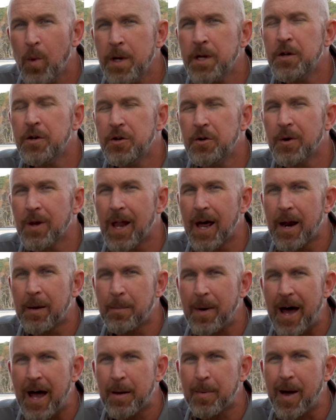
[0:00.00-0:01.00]
When you do a lot of
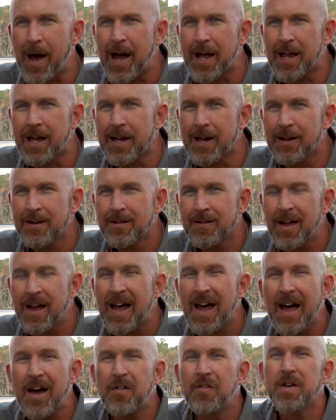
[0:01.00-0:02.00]
backpacking,
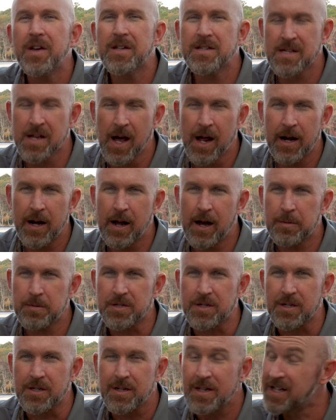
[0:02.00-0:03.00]
heavy is not an
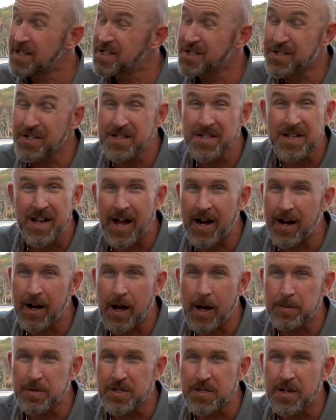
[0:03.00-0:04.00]
option. It's just not an
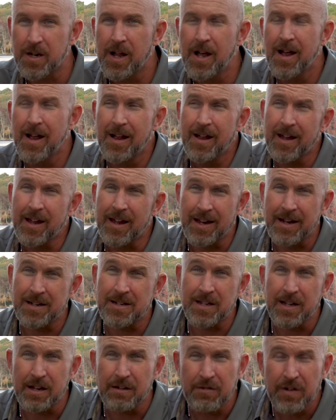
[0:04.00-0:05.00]
option.
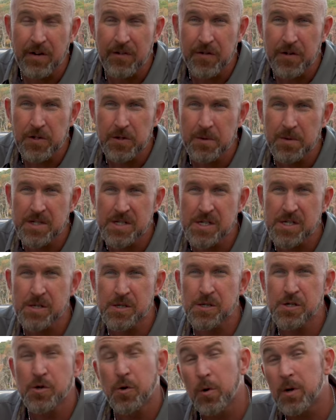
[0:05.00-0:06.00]
And even if you're doing
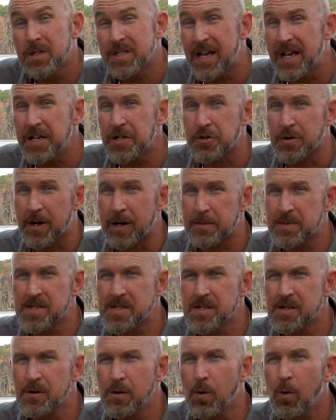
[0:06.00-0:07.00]
short day
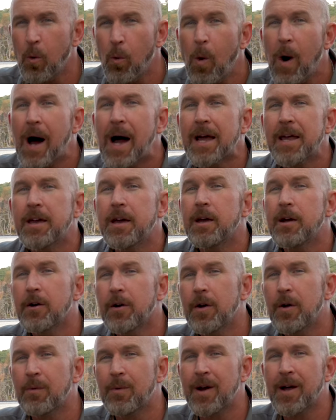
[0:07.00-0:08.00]
trips, why
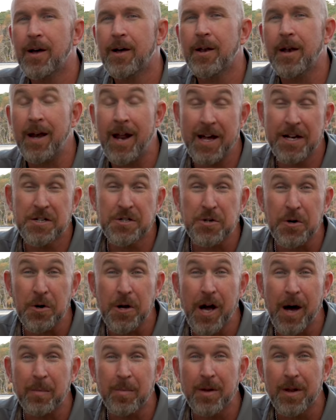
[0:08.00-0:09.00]
carry around an extra
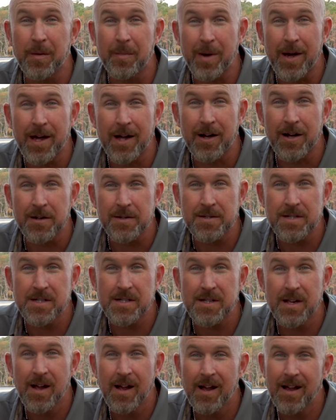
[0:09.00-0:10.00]
couple of
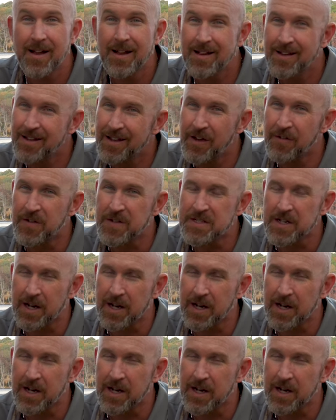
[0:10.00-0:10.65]
pounds if it's